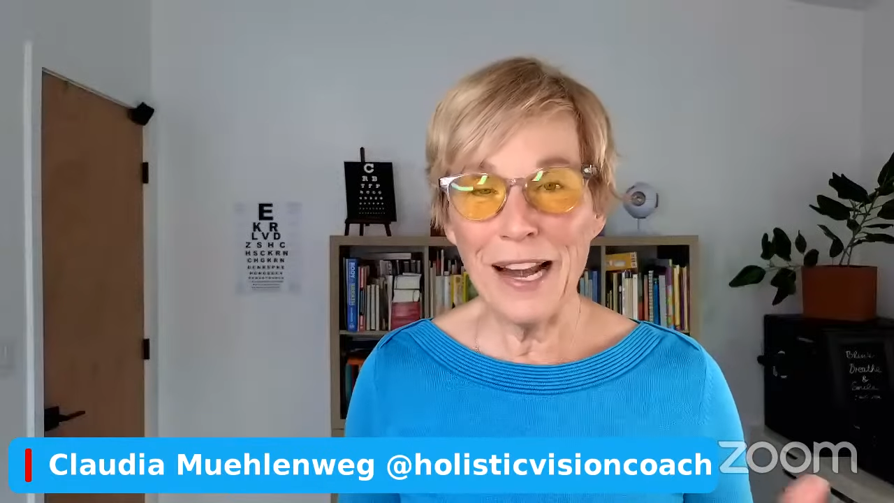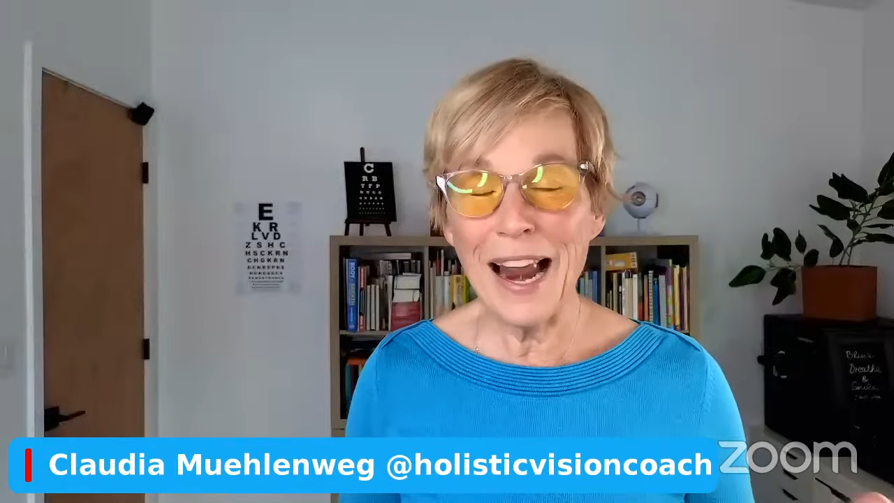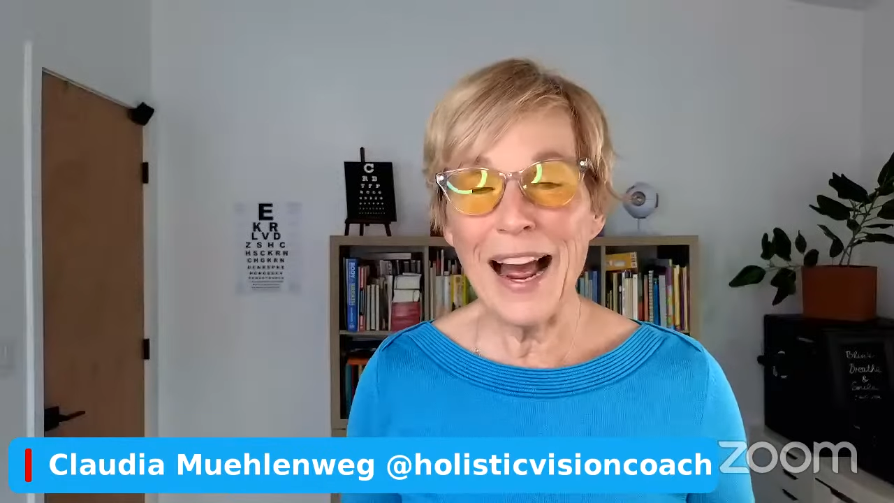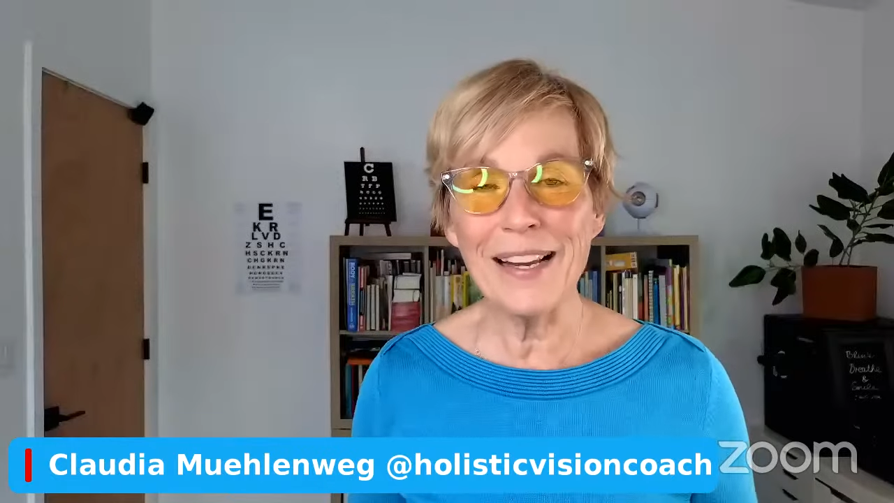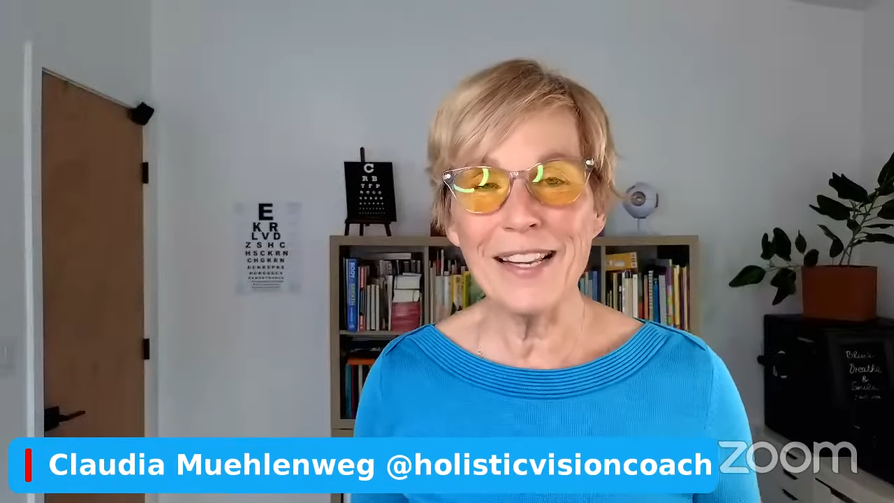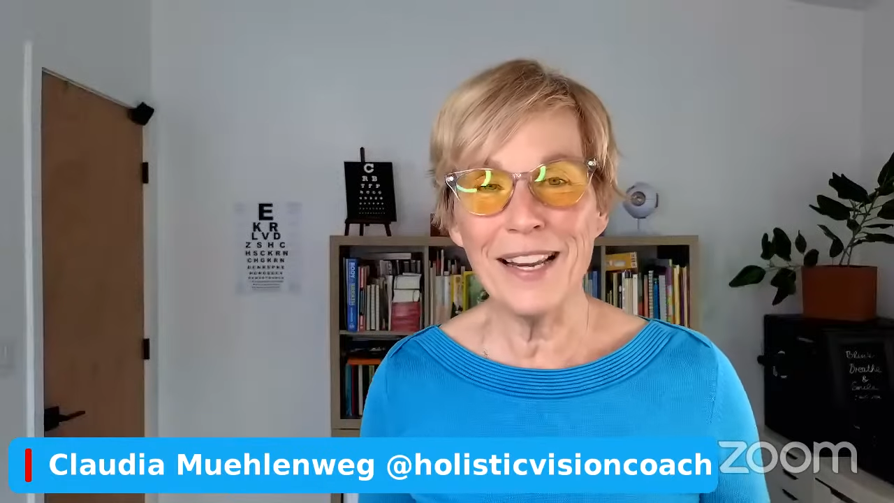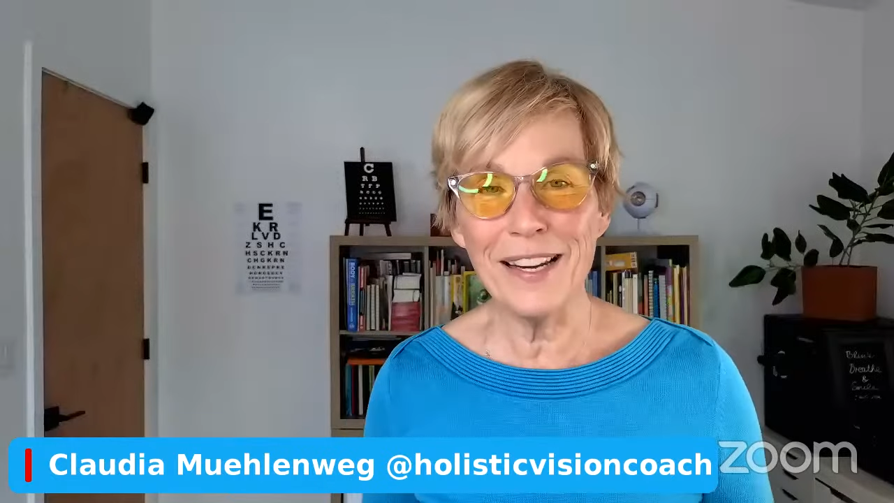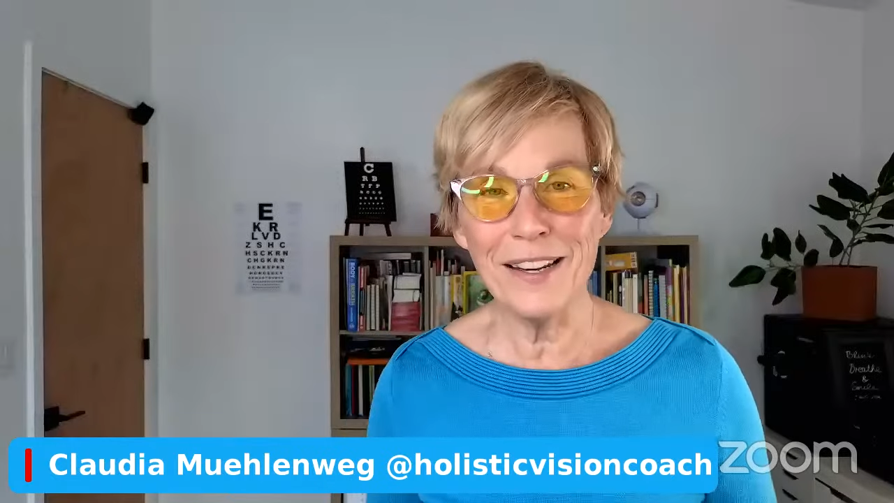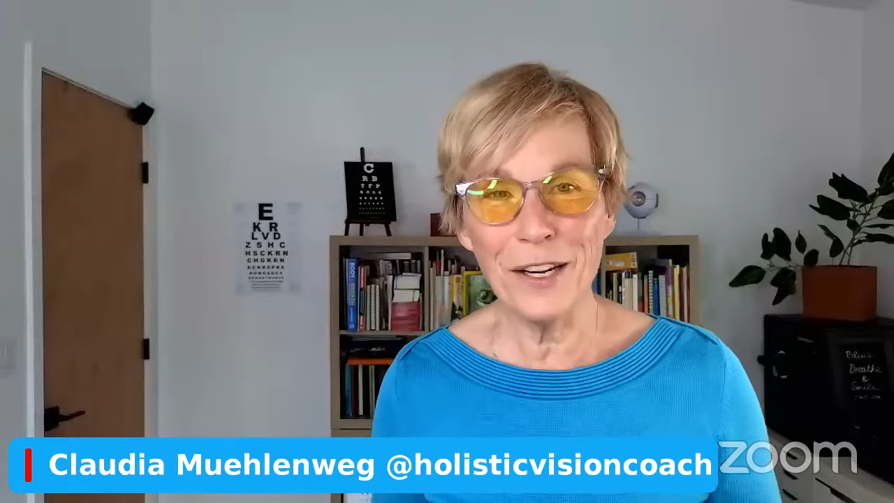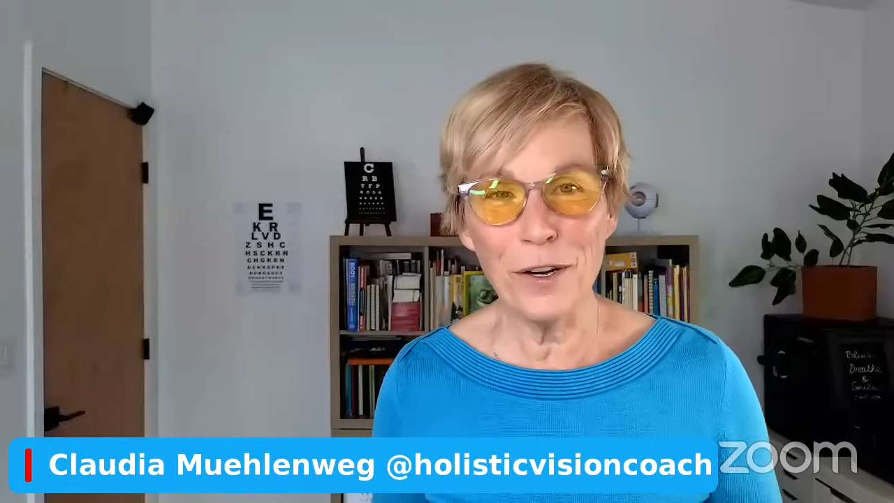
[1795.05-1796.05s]
relax
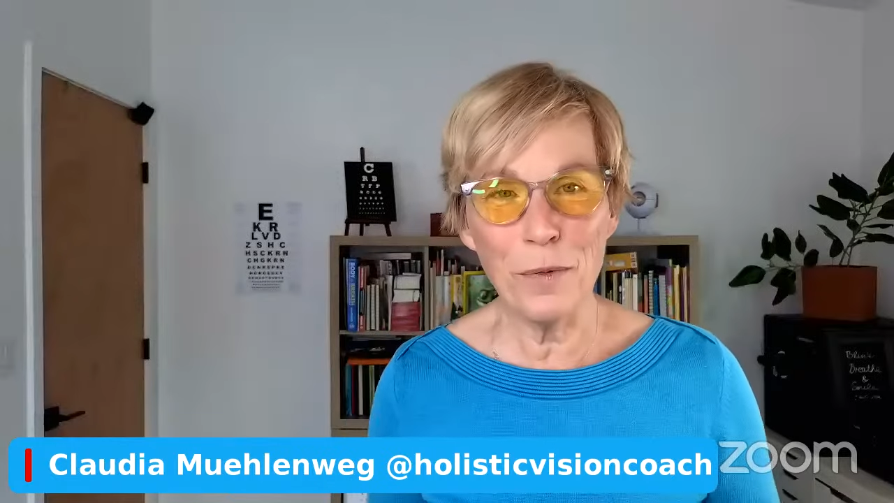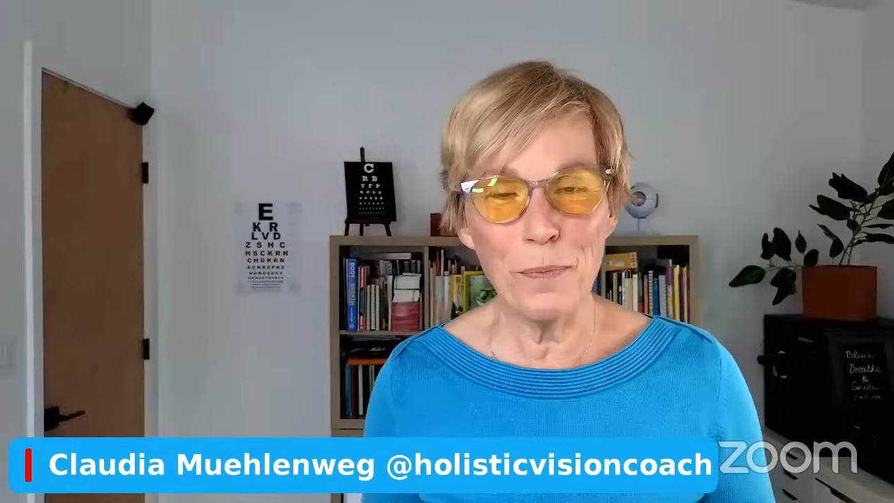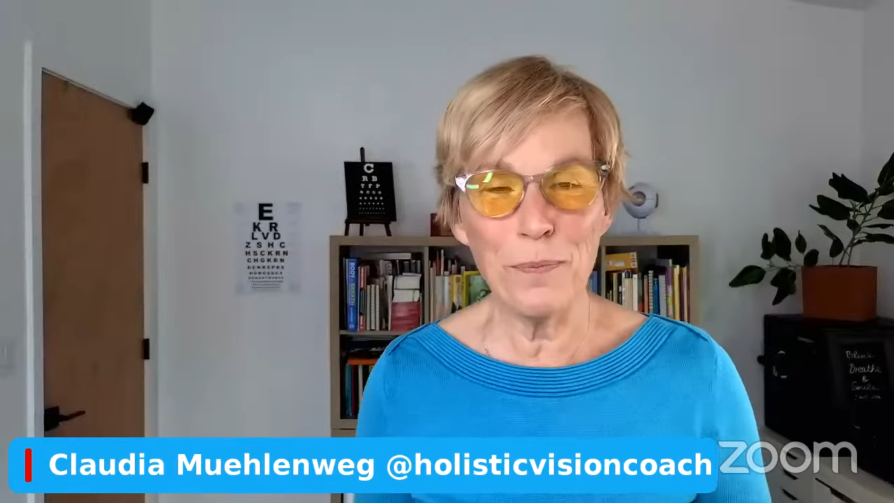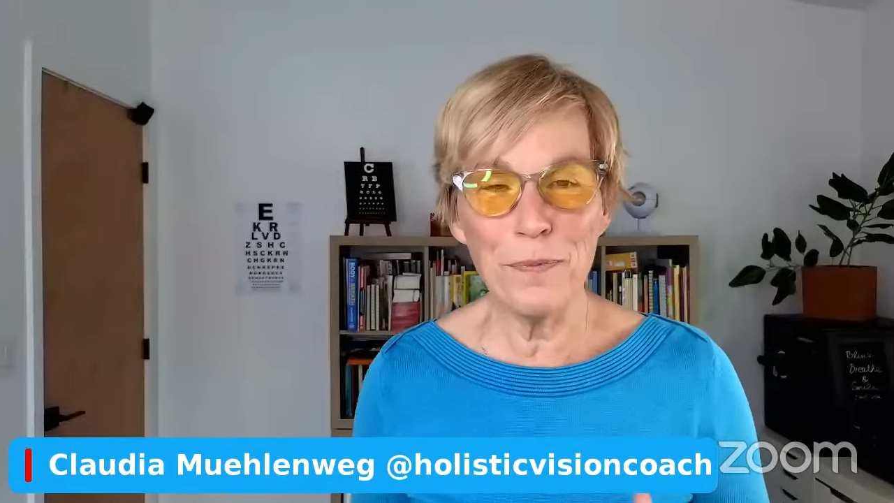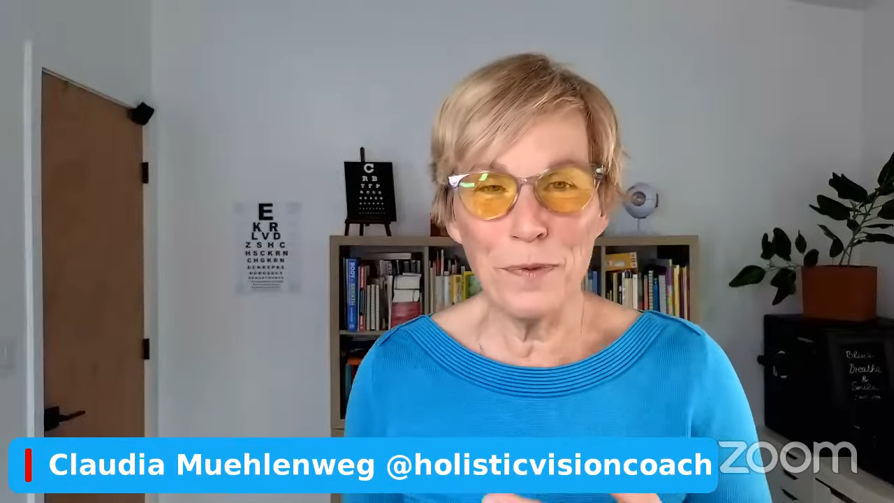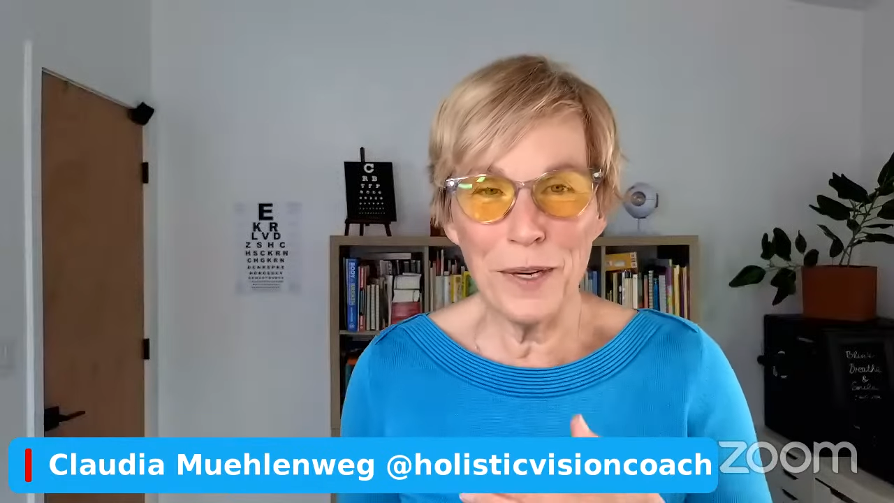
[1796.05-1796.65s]
and you know